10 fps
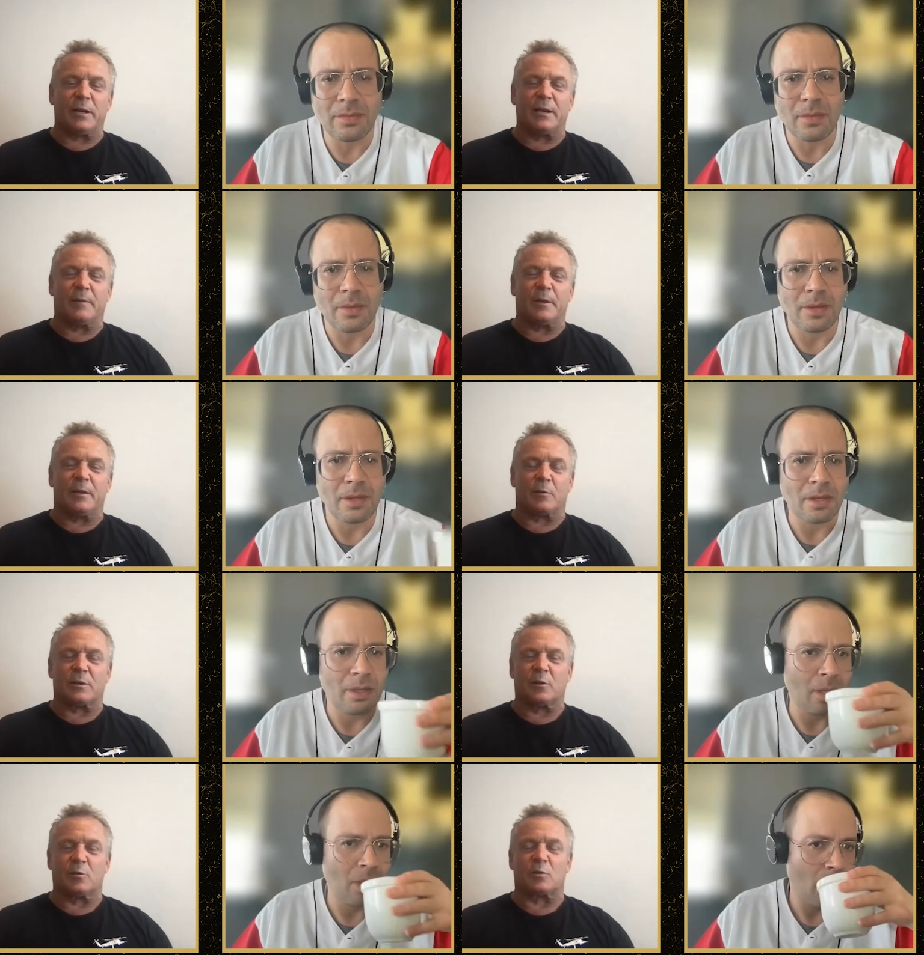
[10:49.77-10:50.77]
Speaker 1: We I mean there
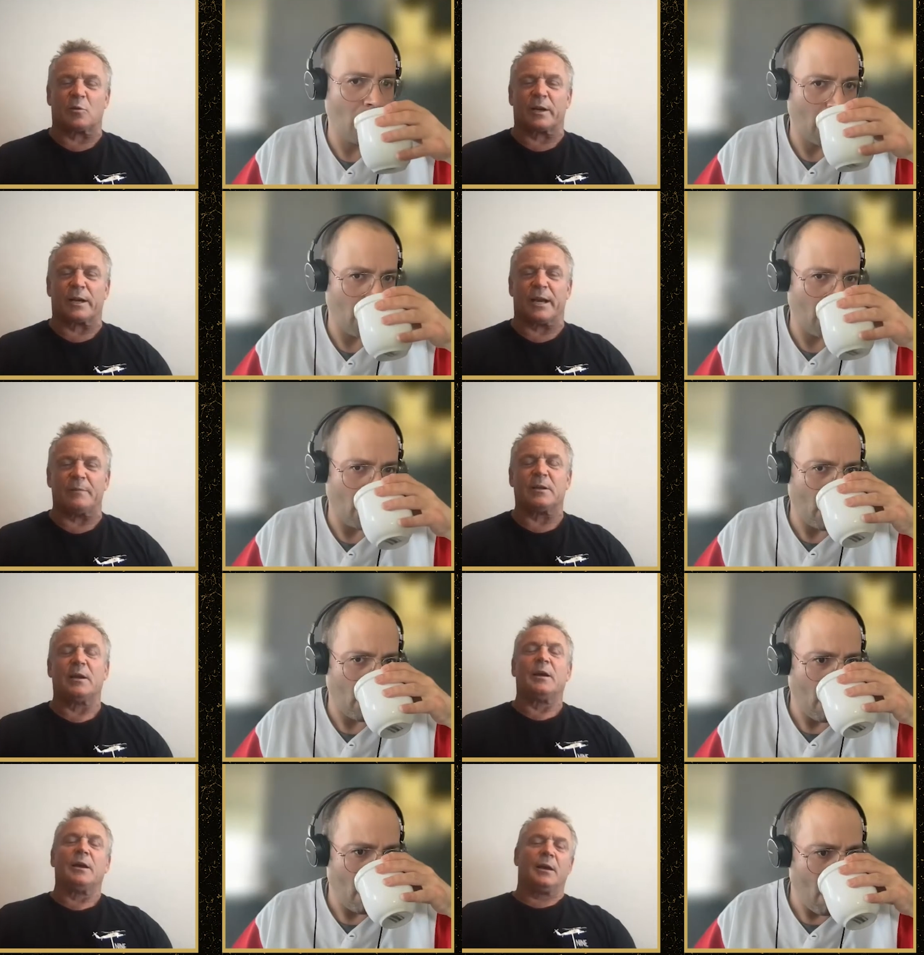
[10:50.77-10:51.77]
was low scoring games
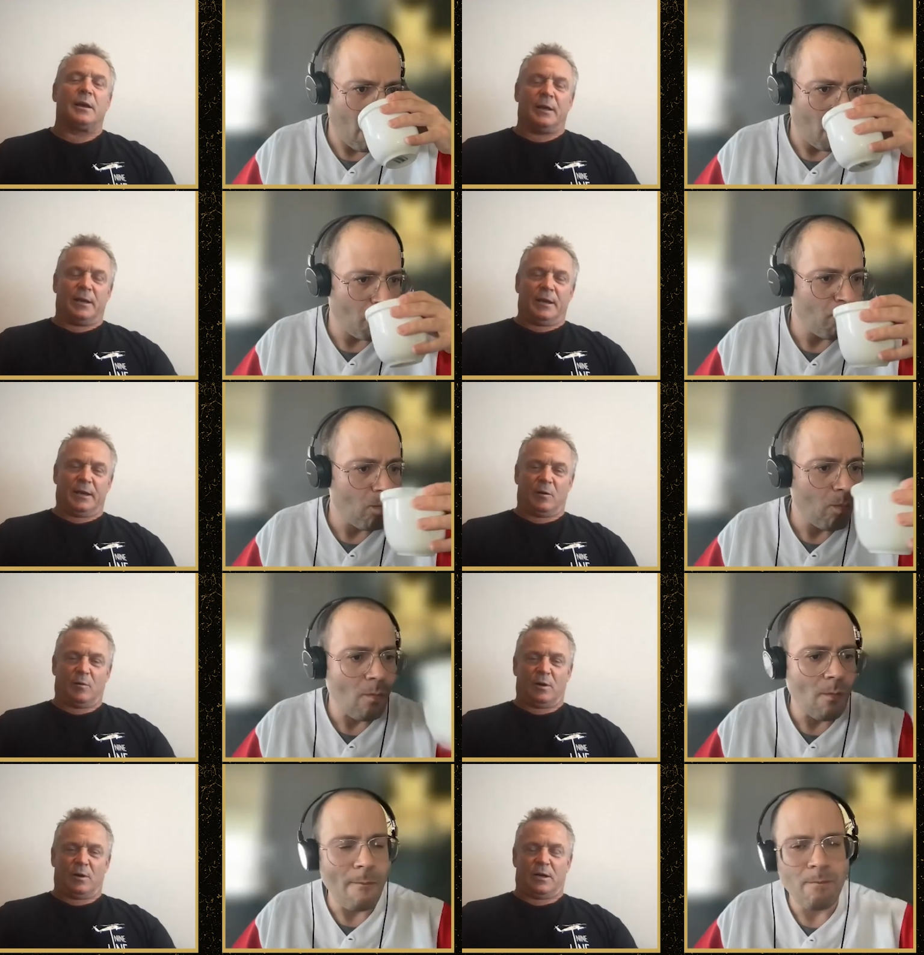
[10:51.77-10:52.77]
you
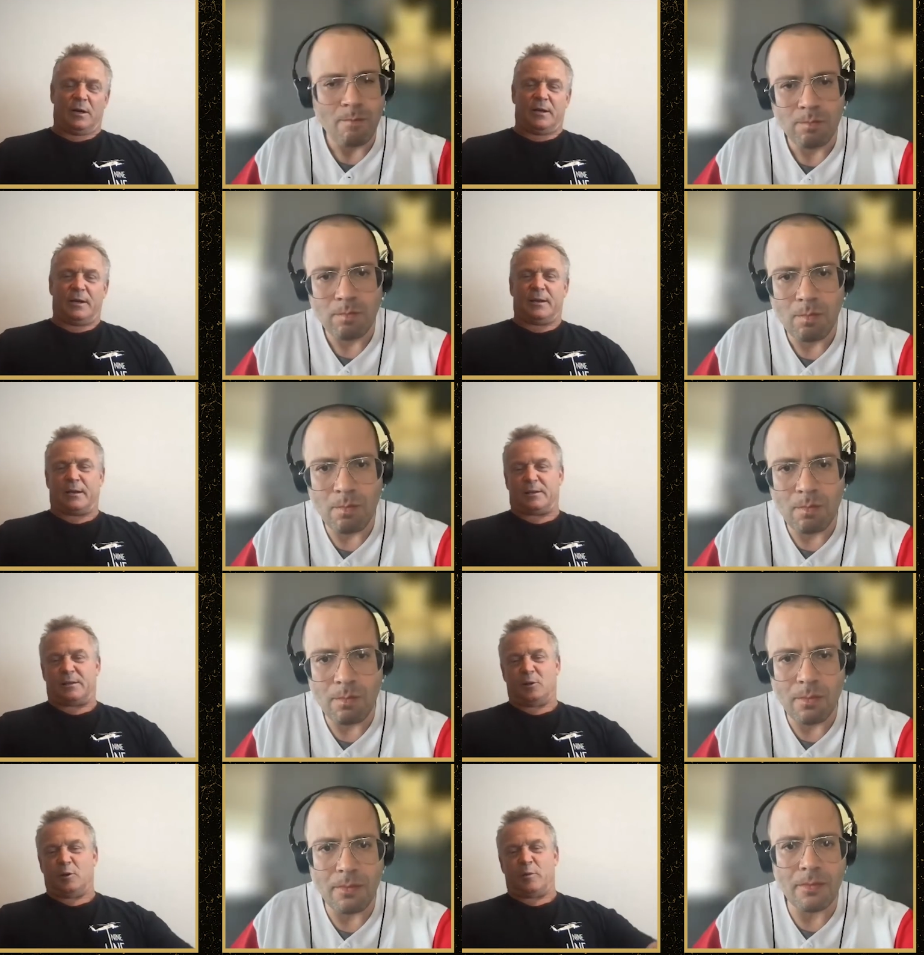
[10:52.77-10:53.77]
know, uh,
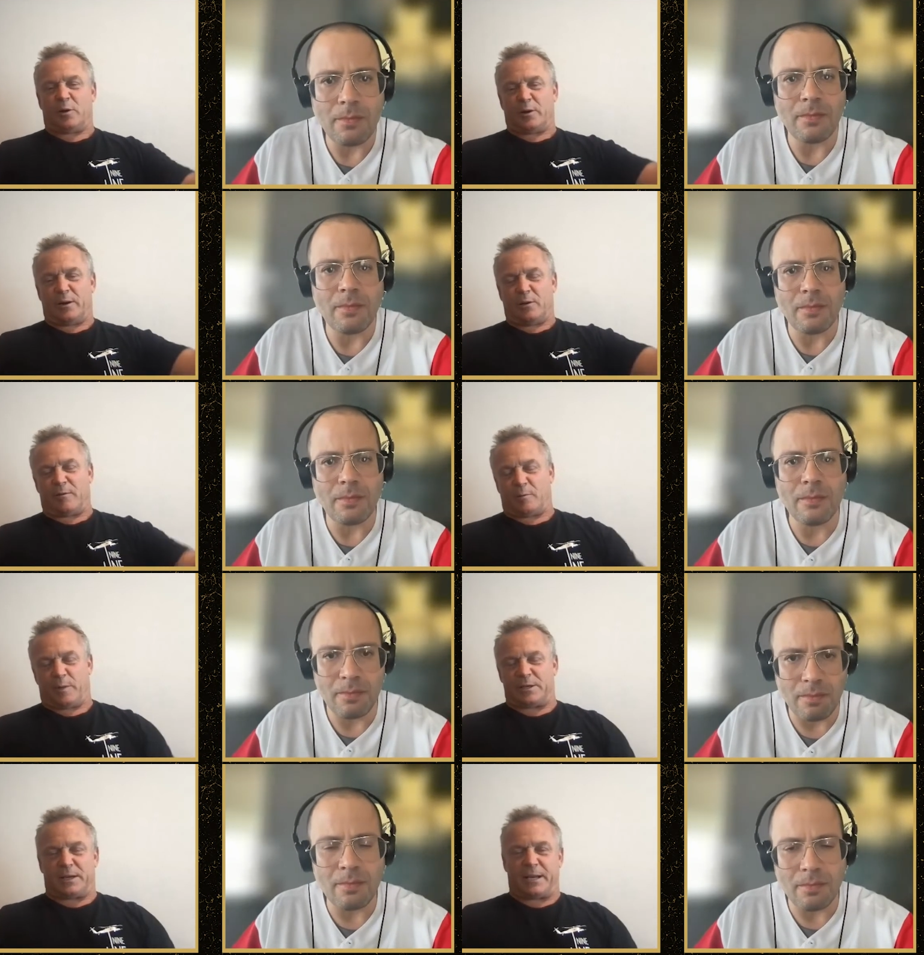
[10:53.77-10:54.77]
Kluber and whoever
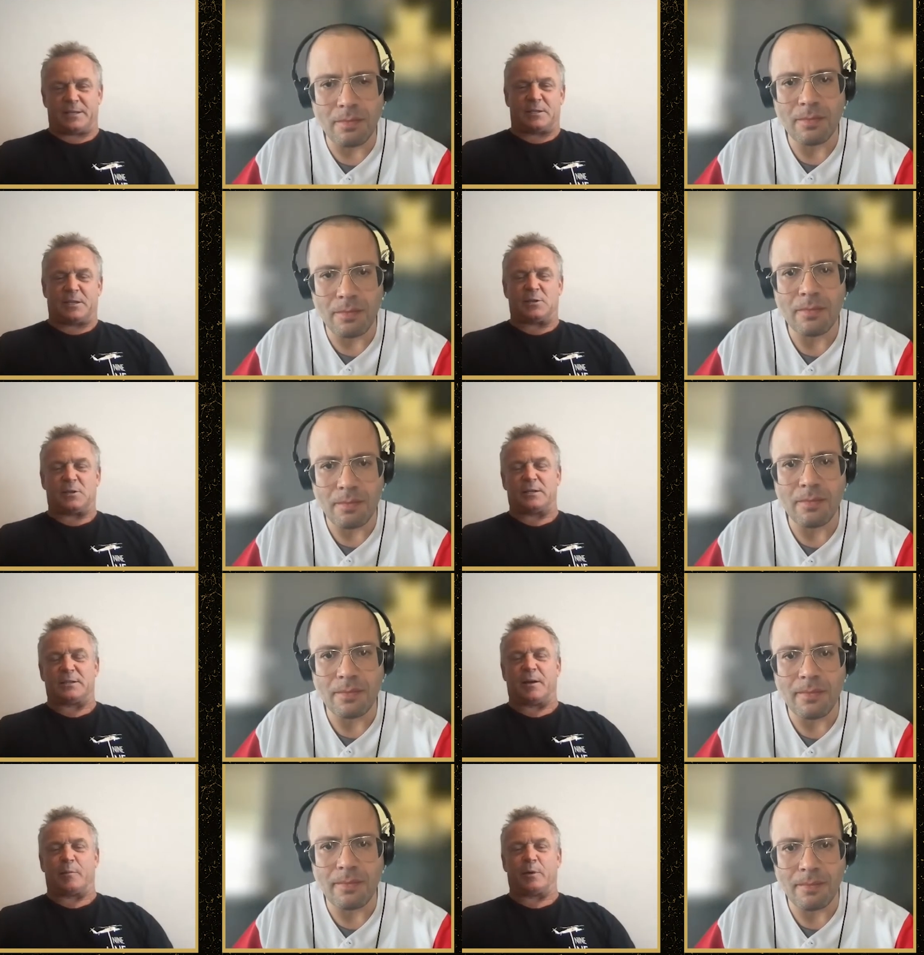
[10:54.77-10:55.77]
pitched against us, they shut
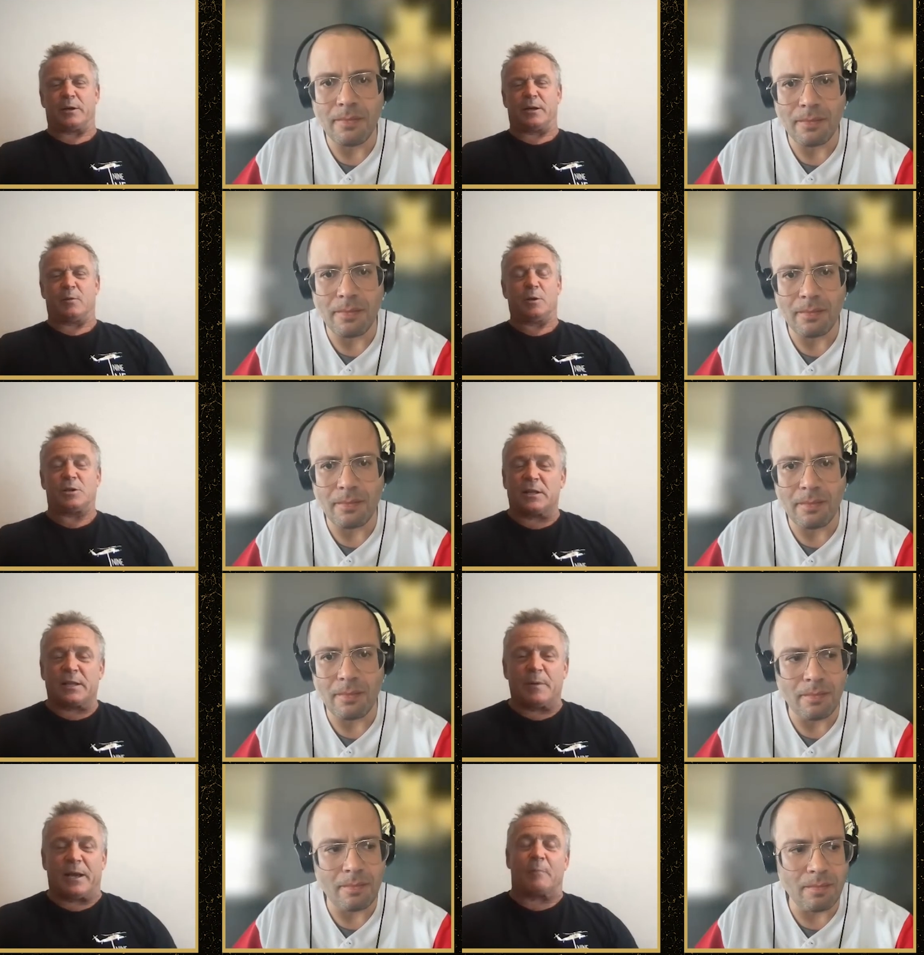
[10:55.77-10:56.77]
us down pretty good. We
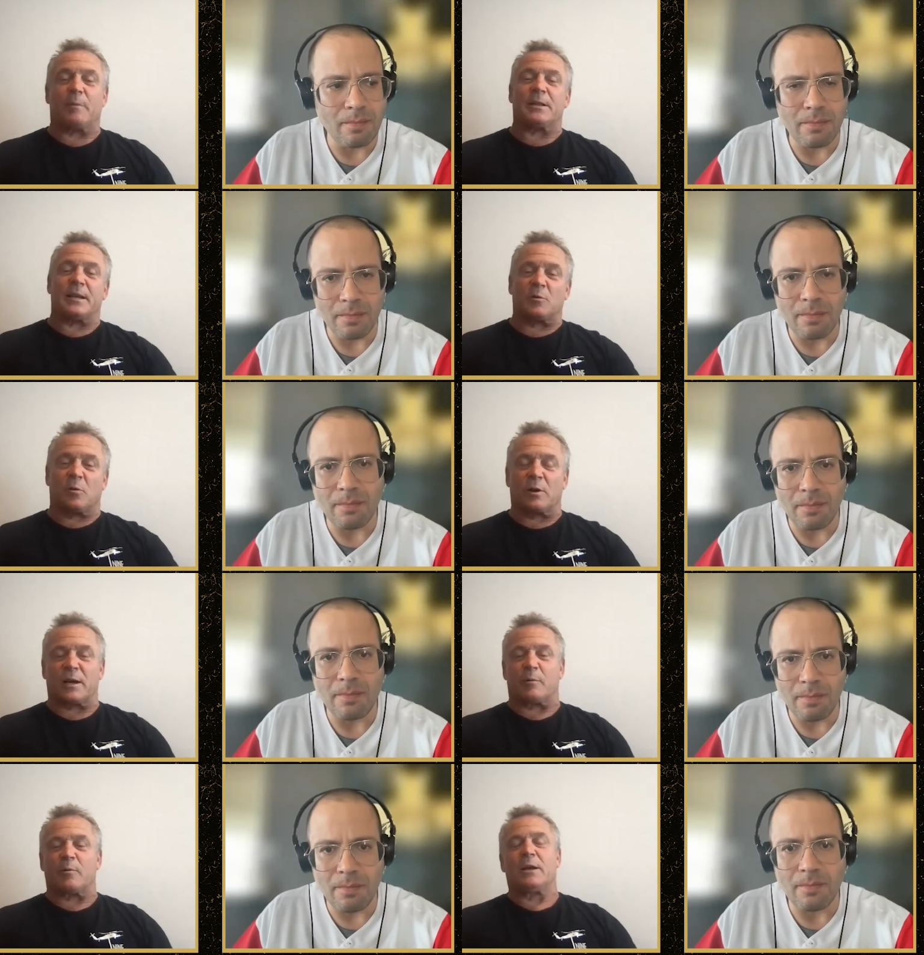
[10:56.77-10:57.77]
shut them down, but they scored a
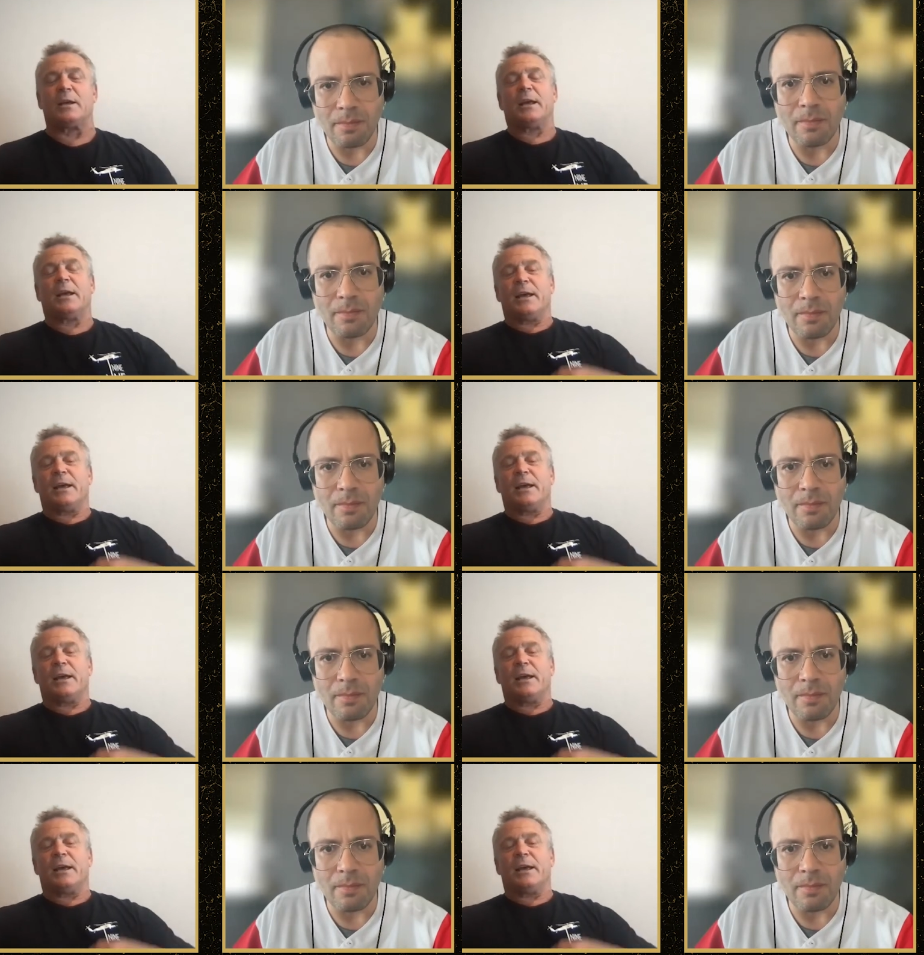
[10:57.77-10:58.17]
couple runs.